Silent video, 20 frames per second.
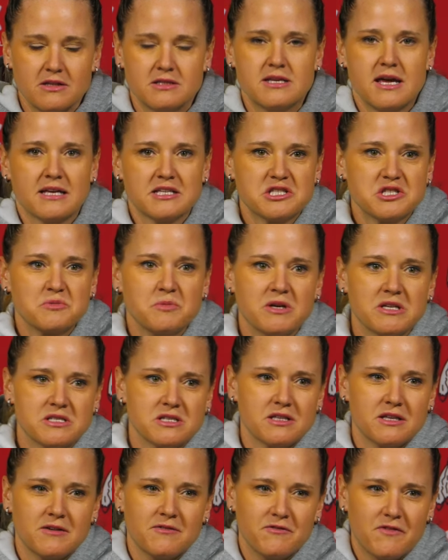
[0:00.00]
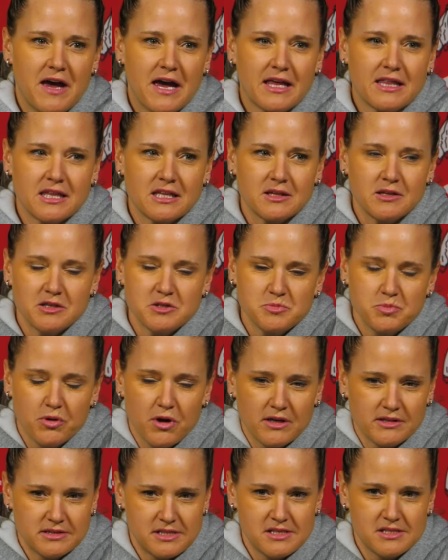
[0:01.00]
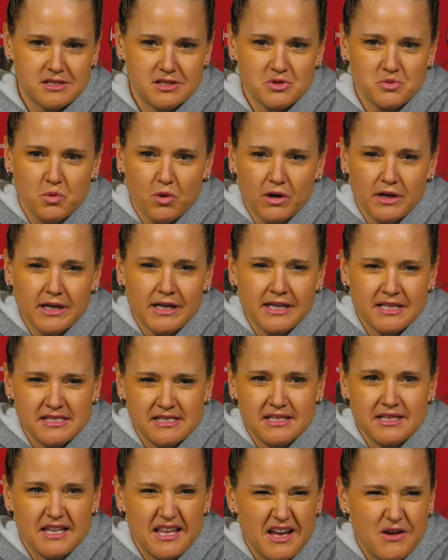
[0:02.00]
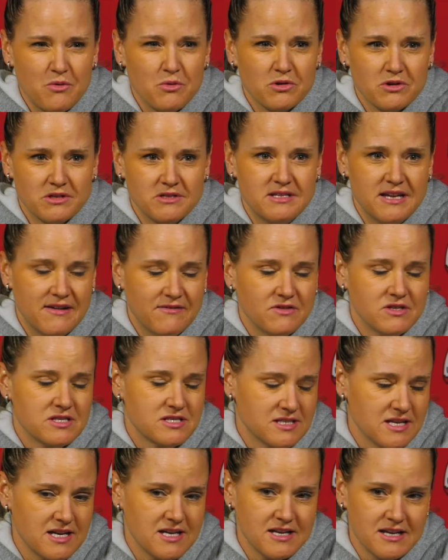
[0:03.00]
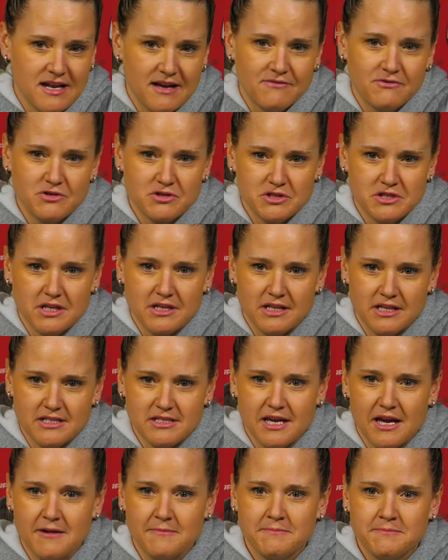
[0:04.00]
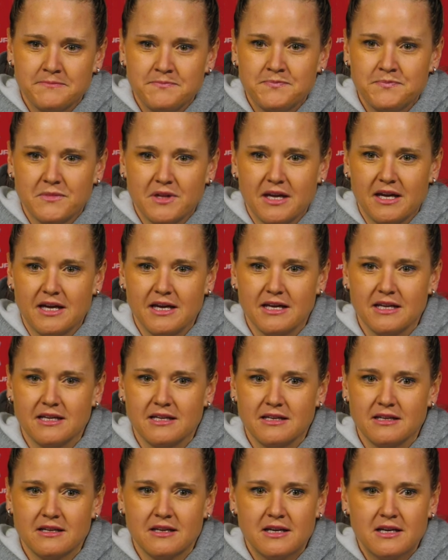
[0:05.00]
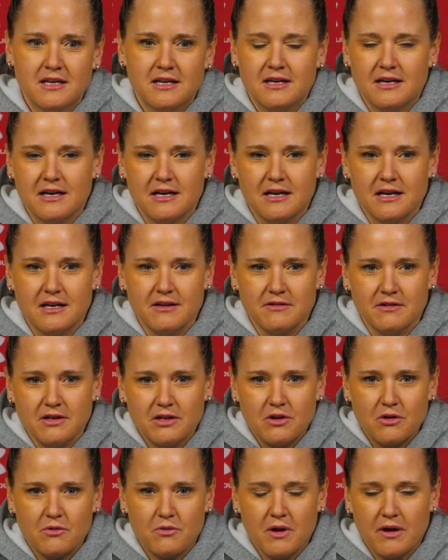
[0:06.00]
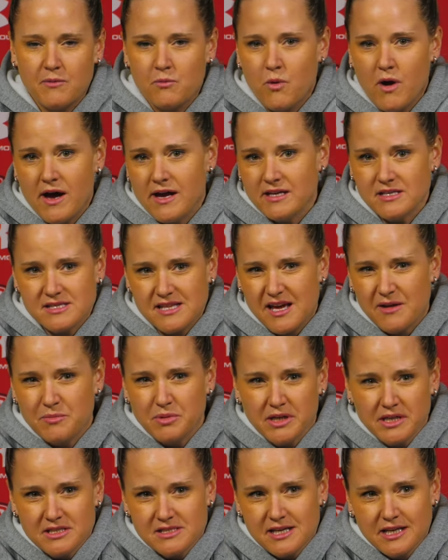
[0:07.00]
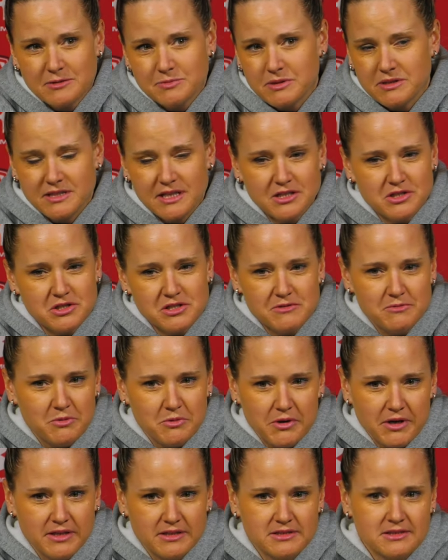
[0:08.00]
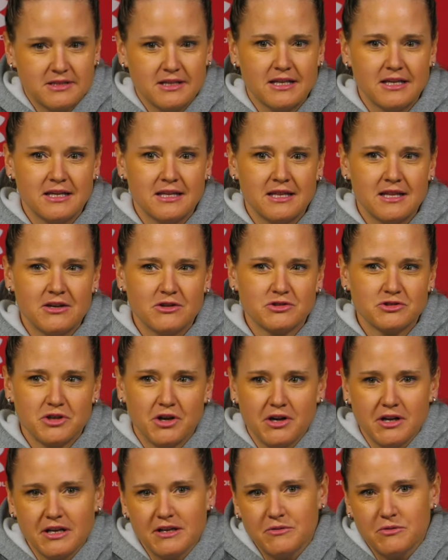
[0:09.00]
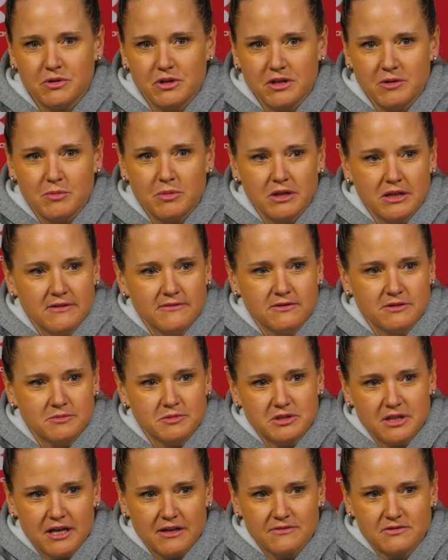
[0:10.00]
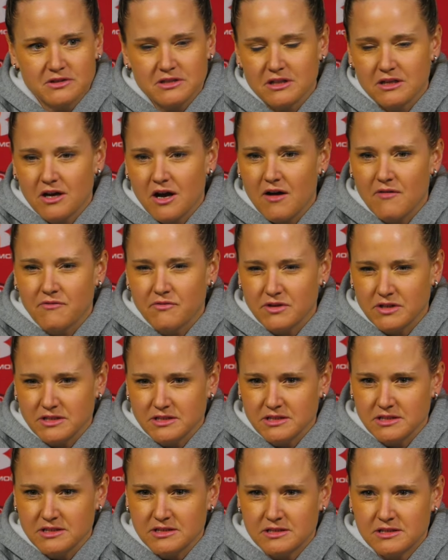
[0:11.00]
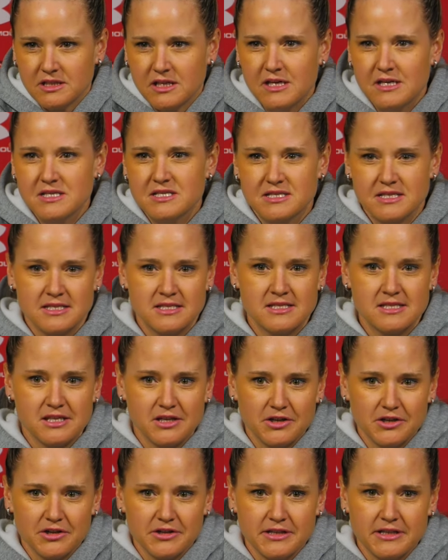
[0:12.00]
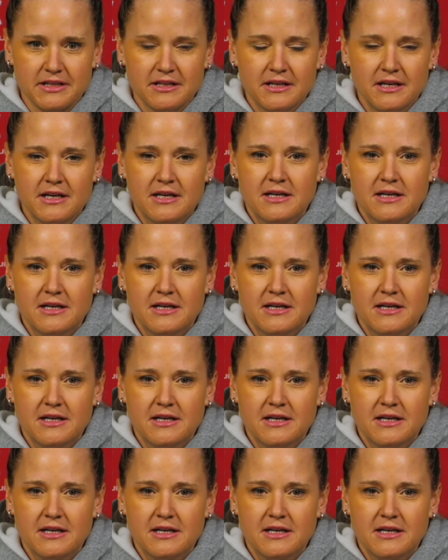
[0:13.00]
testament to the fact that this process is working is that they were devastated after Sunday's game. And and why is that? Because the expectations have been raised, and they're starting to really believe in themselves, and the confidence is sincere. And